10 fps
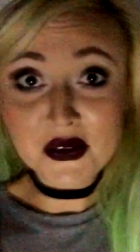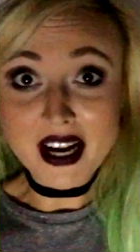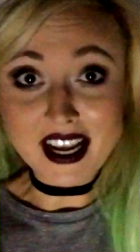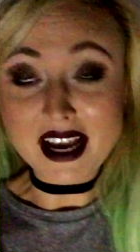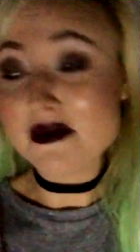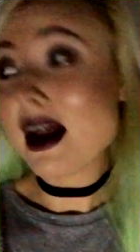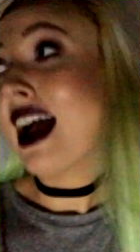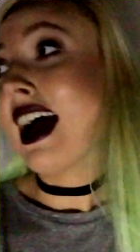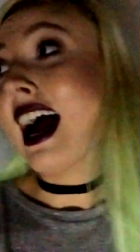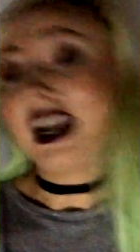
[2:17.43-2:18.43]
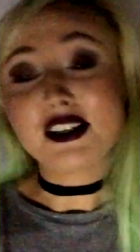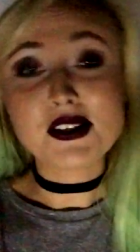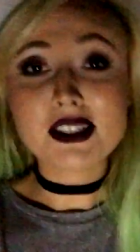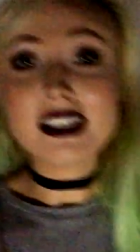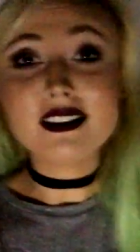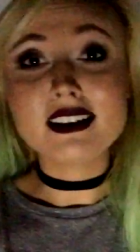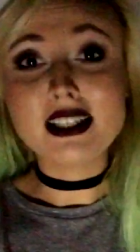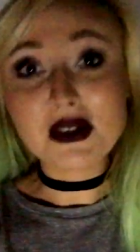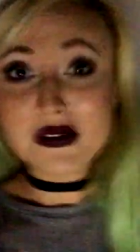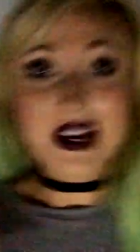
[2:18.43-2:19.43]
3 a.m. I took a
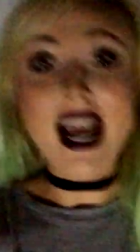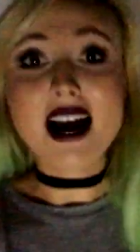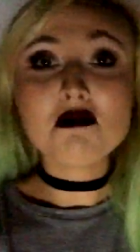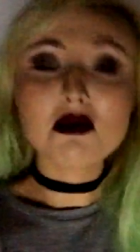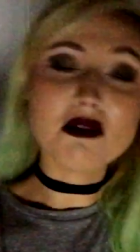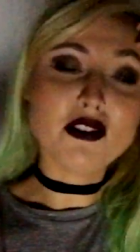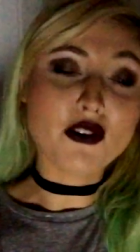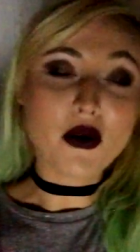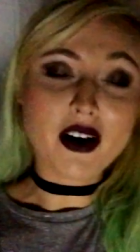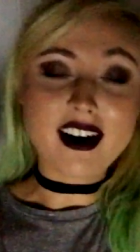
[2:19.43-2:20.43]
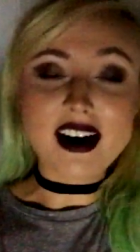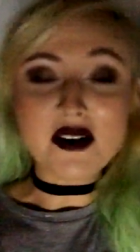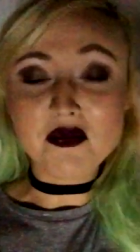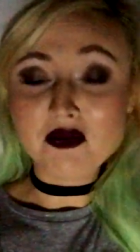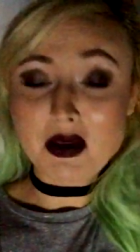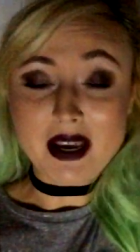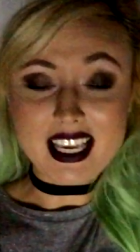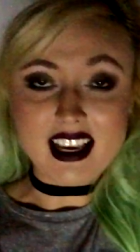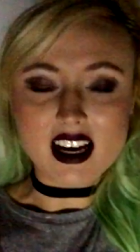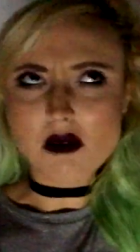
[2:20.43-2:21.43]
little nap before um,
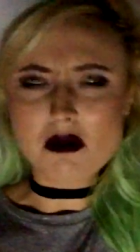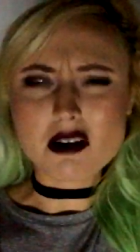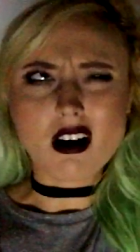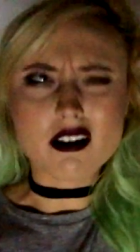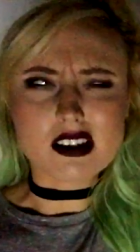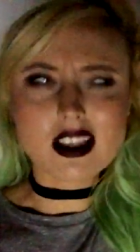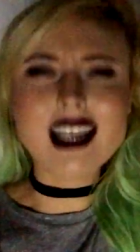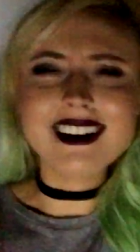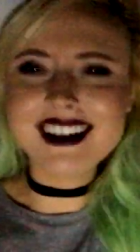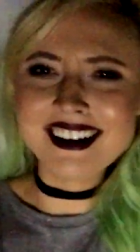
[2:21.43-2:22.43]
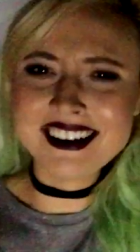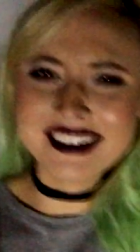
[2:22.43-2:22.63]
waking up. I mean, obviously,